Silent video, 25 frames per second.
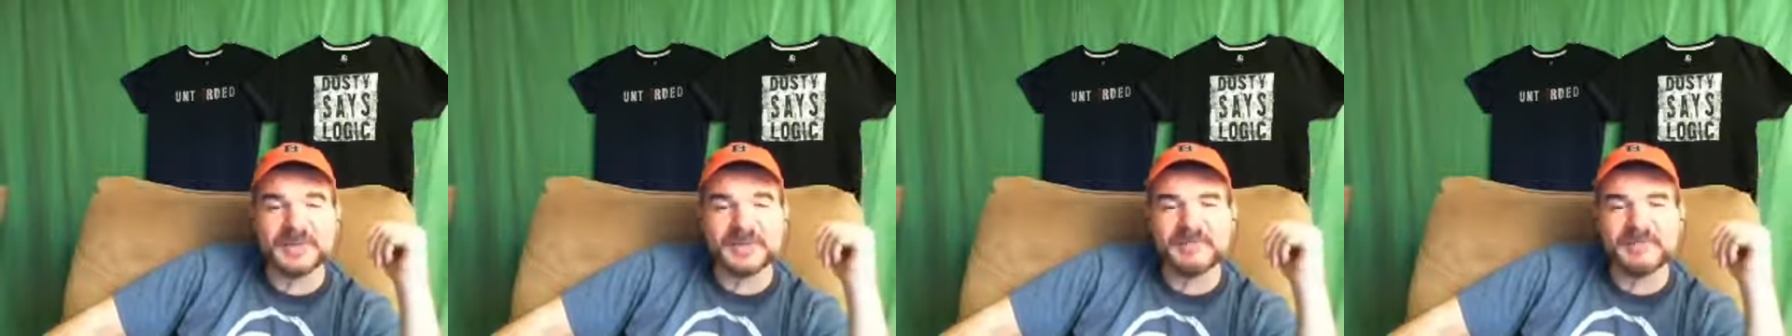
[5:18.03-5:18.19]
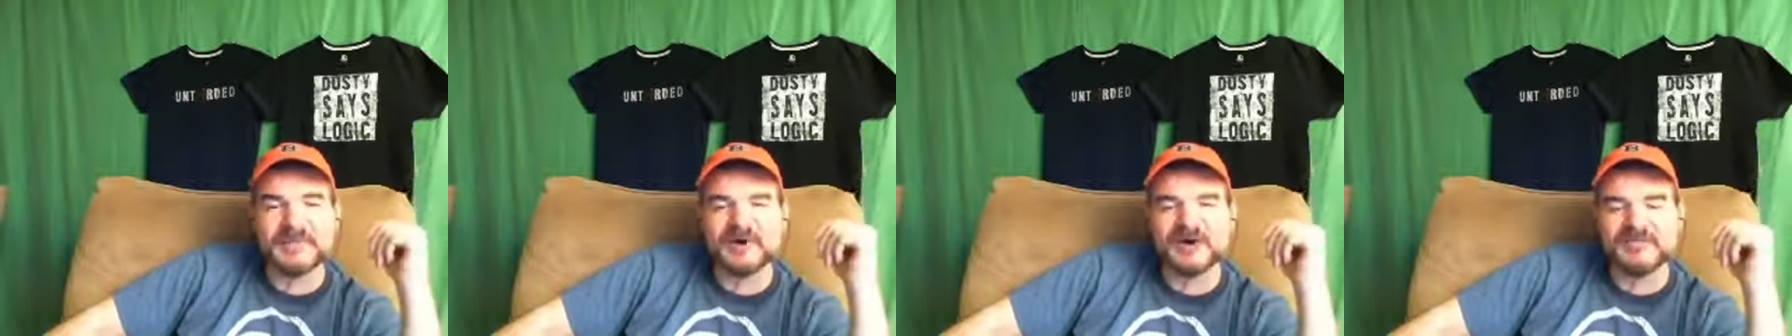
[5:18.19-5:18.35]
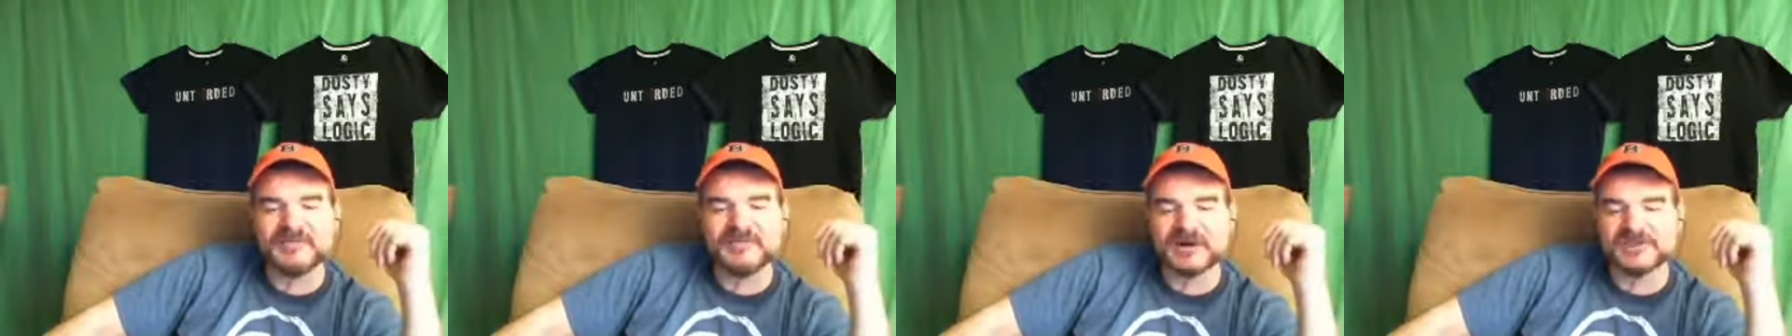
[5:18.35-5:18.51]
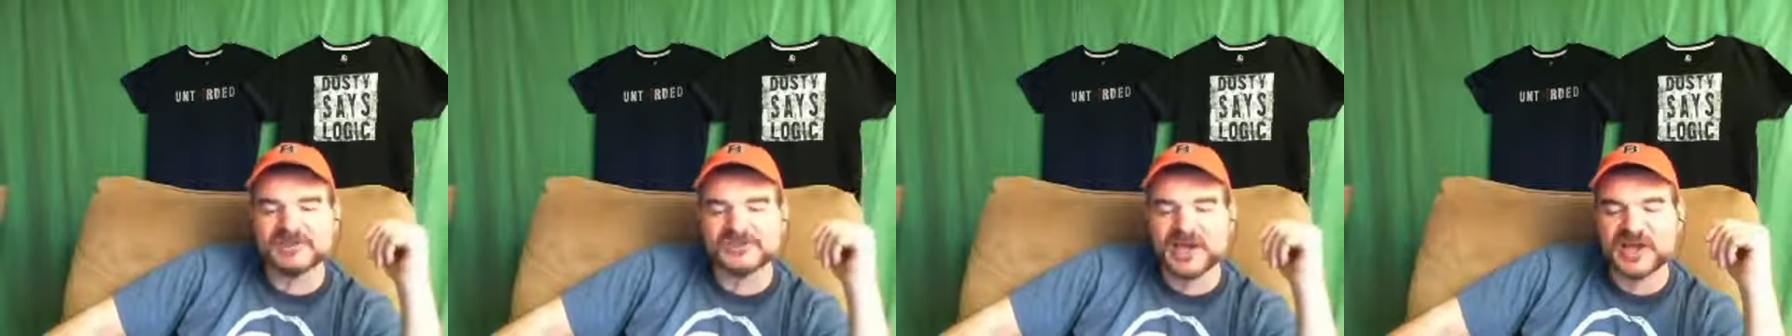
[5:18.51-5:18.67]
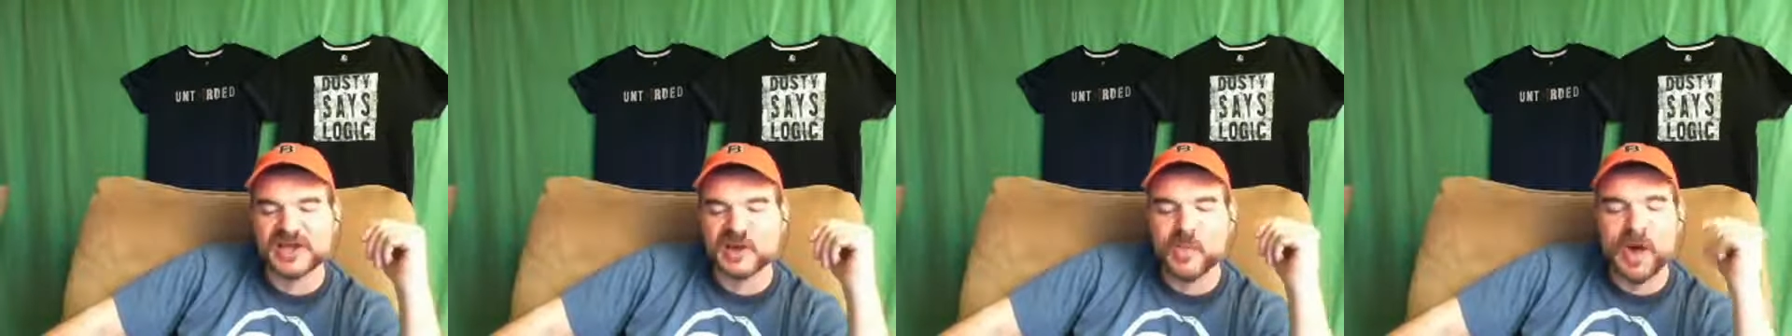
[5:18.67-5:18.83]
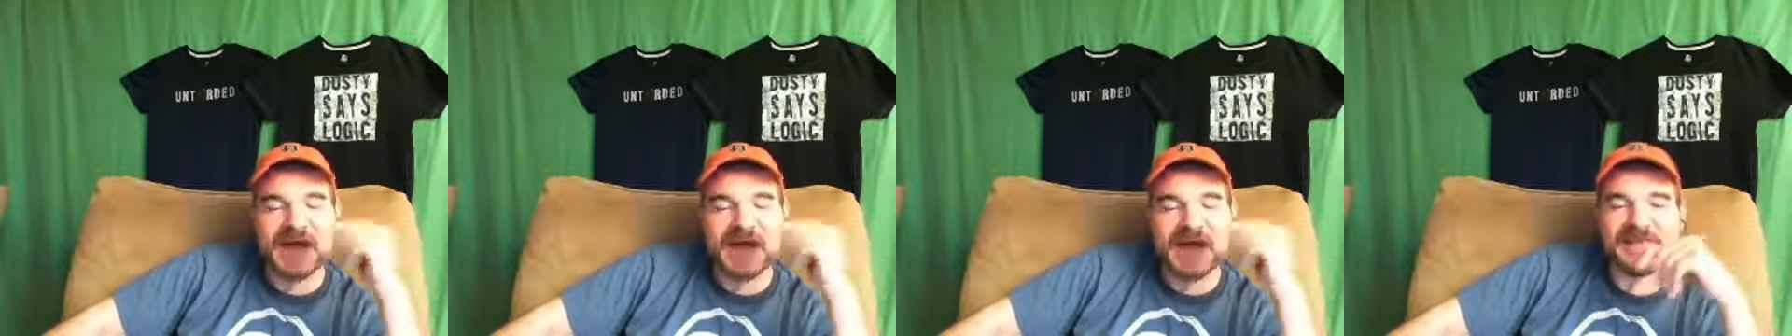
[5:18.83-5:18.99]
See, people don't even
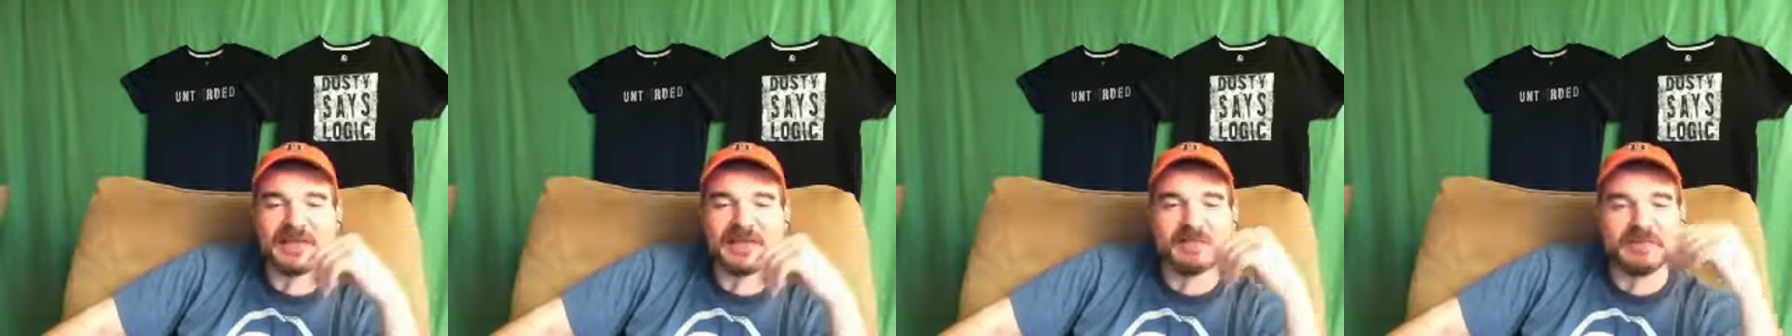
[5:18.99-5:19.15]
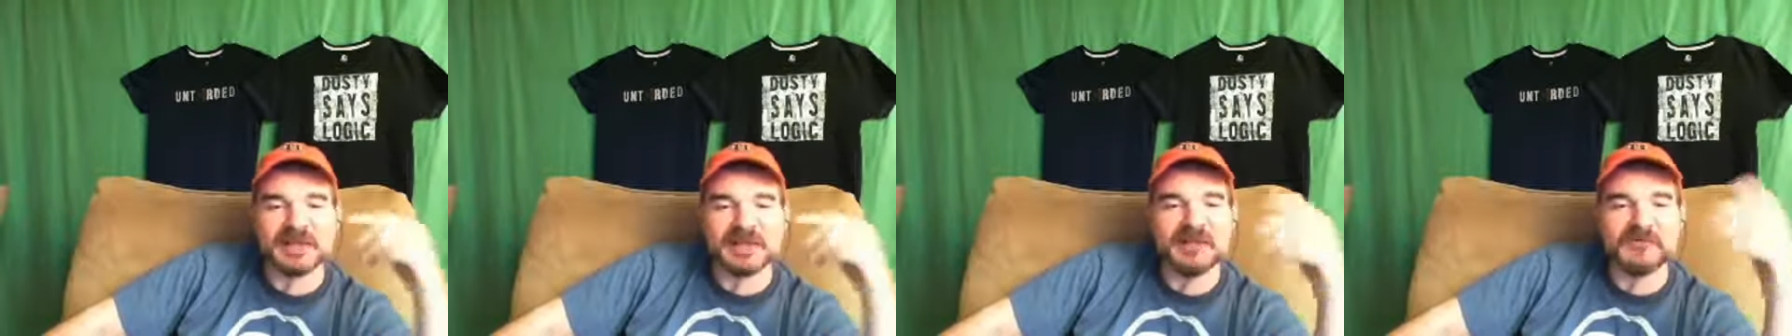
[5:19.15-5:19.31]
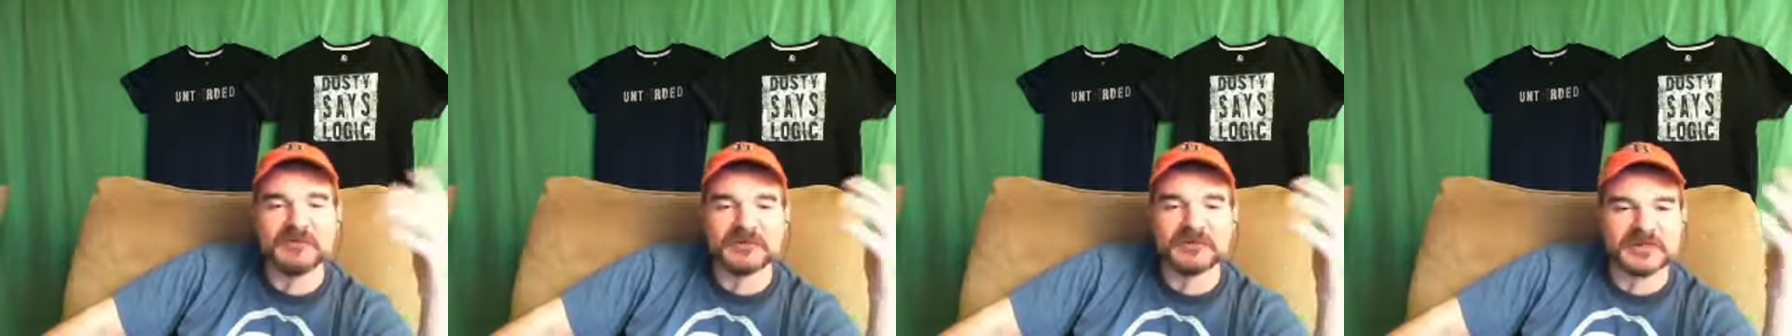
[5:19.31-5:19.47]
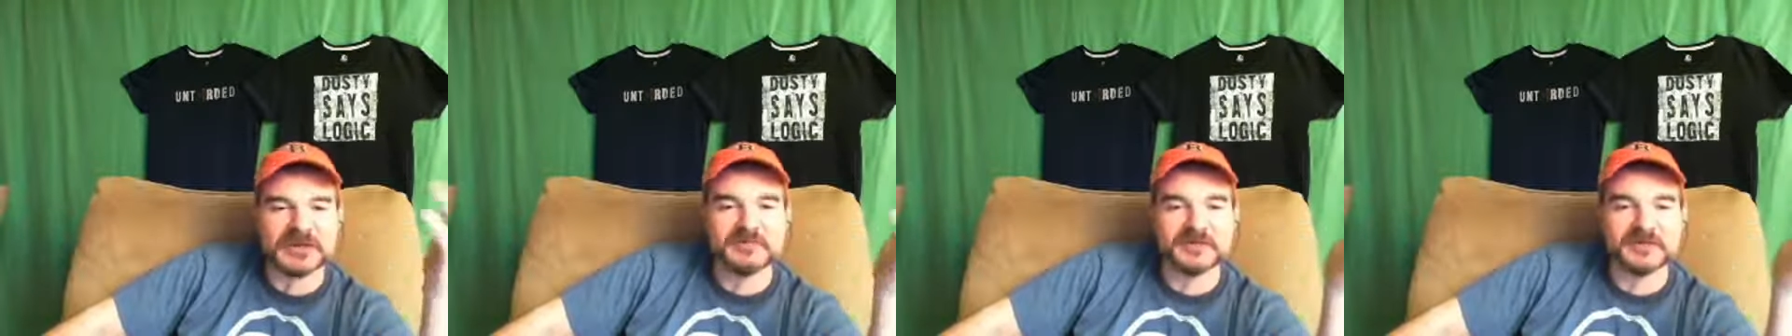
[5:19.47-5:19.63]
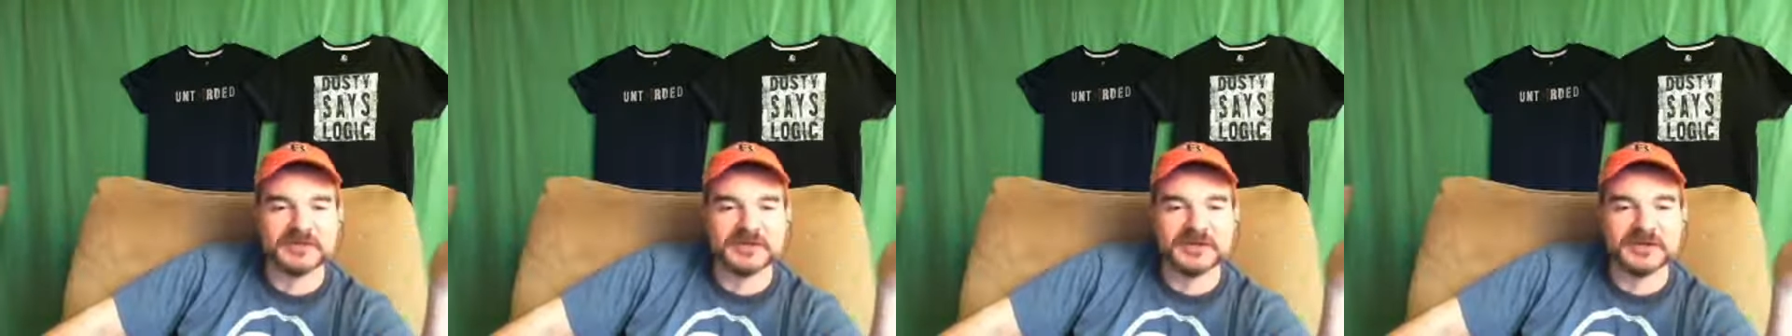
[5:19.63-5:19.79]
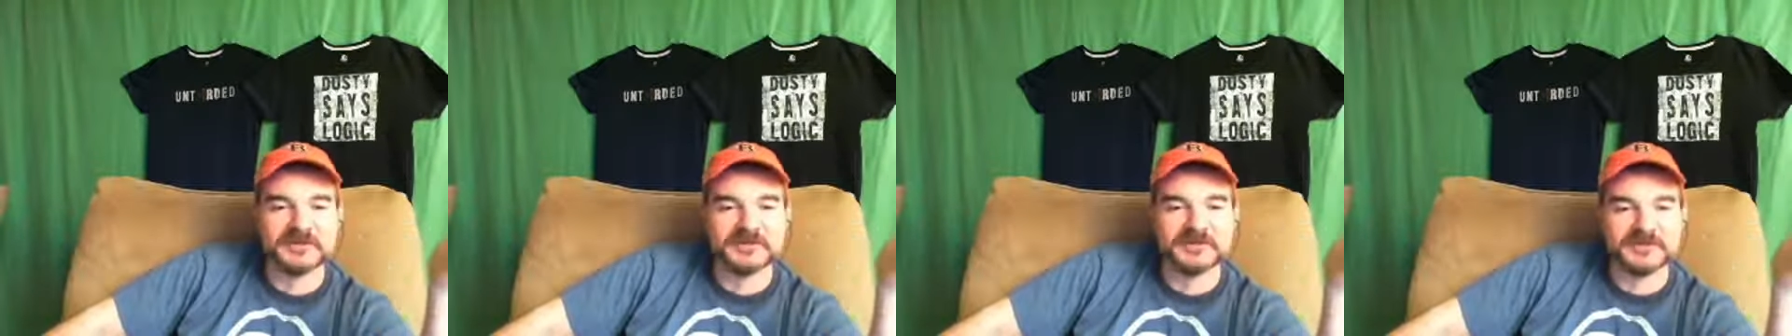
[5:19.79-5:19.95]
understand why they believe what they
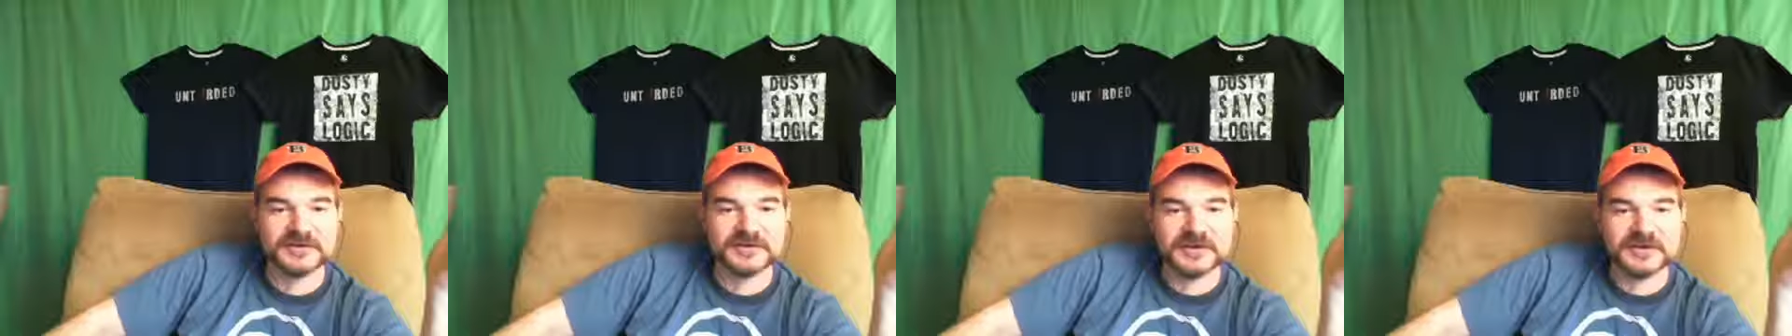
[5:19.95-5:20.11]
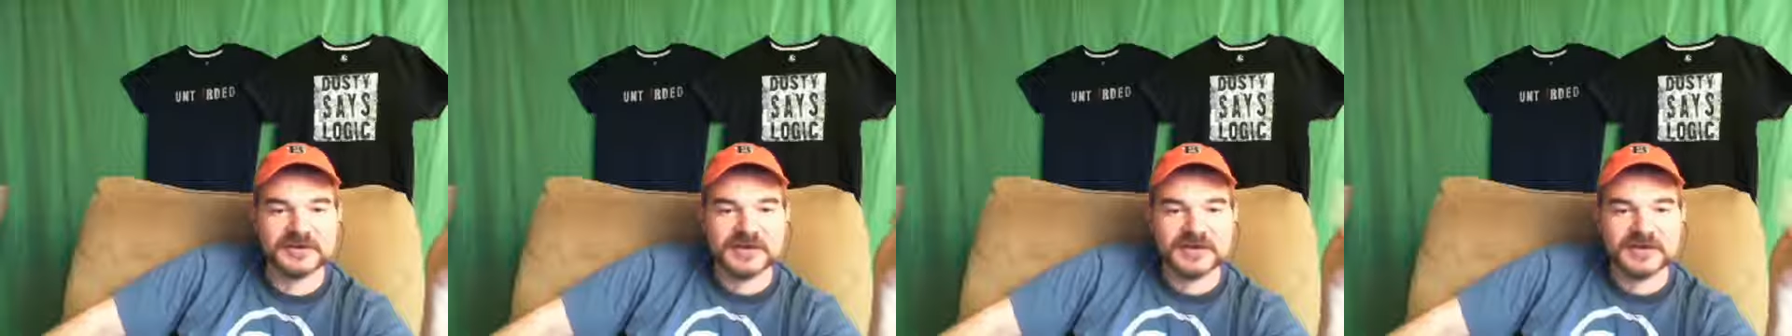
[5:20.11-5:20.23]
believe.